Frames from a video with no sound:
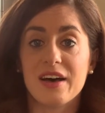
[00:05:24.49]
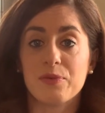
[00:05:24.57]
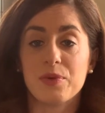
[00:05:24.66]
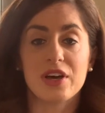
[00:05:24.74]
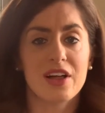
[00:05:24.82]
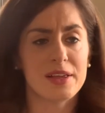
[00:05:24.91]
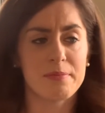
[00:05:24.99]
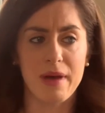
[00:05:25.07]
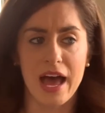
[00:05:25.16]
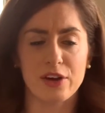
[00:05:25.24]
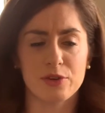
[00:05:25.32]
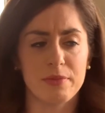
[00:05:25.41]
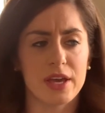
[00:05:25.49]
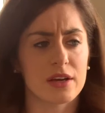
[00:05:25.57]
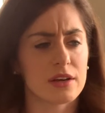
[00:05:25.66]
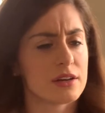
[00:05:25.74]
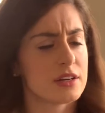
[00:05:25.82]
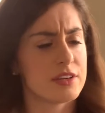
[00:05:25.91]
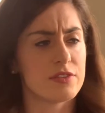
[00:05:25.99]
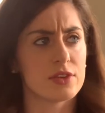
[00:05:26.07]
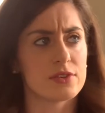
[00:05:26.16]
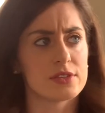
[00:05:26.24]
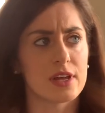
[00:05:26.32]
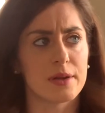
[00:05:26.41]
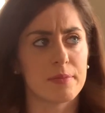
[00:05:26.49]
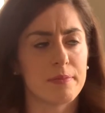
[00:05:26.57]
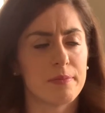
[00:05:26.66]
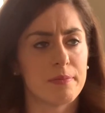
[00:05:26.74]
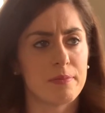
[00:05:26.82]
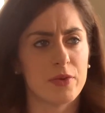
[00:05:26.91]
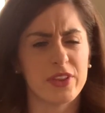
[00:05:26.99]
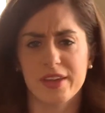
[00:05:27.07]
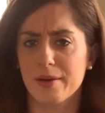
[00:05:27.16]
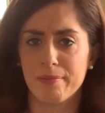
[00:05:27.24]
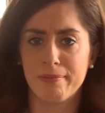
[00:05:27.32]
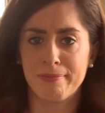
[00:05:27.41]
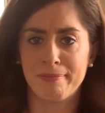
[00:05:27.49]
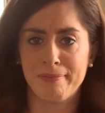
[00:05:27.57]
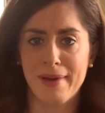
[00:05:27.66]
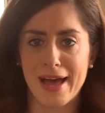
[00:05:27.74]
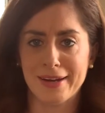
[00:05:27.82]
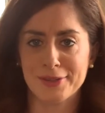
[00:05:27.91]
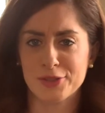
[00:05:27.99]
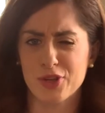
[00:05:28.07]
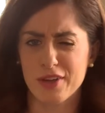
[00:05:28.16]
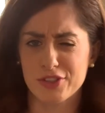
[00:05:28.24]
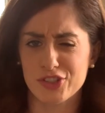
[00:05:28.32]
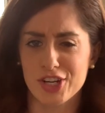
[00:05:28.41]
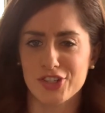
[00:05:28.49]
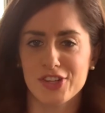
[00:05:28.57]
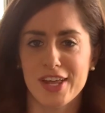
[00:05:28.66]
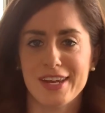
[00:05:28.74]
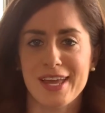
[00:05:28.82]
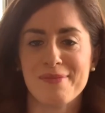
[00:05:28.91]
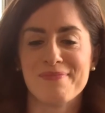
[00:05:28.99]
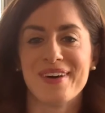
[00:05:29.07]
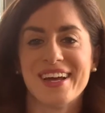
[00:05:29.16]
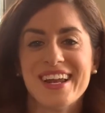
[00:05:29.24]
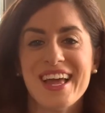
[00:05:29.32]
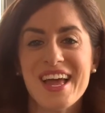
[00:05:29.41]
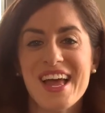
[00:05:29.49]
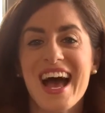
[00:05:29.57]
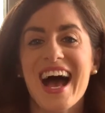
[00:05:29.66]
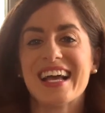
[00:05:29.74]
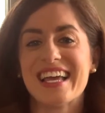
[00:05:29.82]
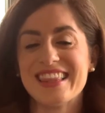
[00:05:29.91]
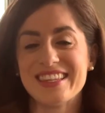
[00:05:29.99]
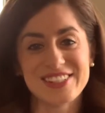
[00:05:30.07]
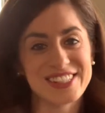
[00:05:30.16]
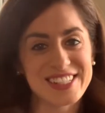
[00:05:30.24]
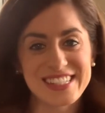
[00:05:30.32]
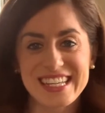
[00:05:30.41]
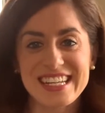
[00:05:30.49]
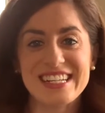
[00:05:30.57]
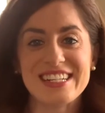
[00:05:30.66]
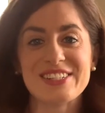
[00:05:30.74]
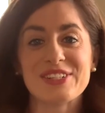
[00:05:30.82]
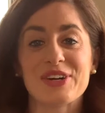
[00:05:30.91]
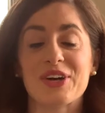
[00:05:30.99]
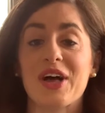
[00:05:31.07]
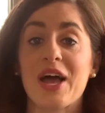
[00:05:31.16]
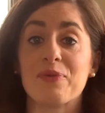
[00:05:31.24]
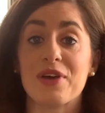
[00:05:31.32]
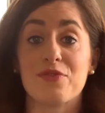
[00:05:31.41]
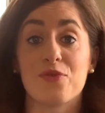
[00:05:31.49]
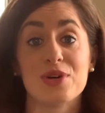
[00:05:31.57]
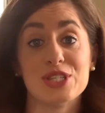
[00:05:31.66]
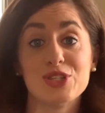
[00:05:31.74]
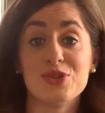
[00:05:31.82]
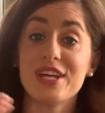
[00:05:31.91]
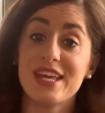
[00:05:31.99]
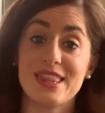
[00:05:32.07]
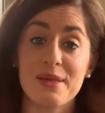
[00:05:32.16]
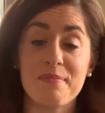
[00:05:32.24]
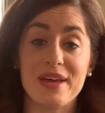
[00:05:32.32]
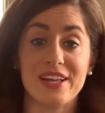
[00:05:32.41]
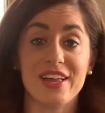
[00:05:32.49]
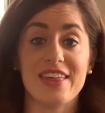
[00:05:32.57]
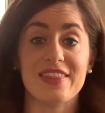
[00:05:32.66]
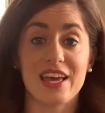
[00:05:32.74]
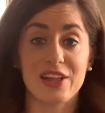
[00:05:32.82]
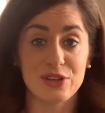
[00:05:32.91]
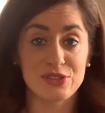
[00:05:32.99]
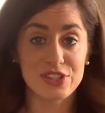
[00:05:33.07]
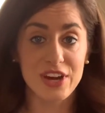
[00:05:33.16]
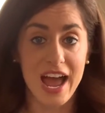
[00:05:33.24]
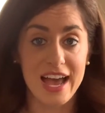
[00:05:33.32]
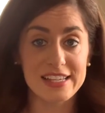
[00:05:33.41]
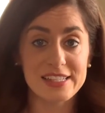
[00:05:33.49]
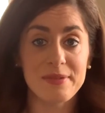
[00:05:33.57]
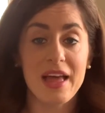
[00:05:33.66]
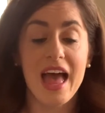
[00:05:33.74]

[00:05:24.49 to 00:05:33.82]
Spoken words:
we call it Pattern Maker, even though it's not really a pattern, so I'll have to change that name. But again, they're still sitting in a circle and we have one student in the middle and they close their eyes.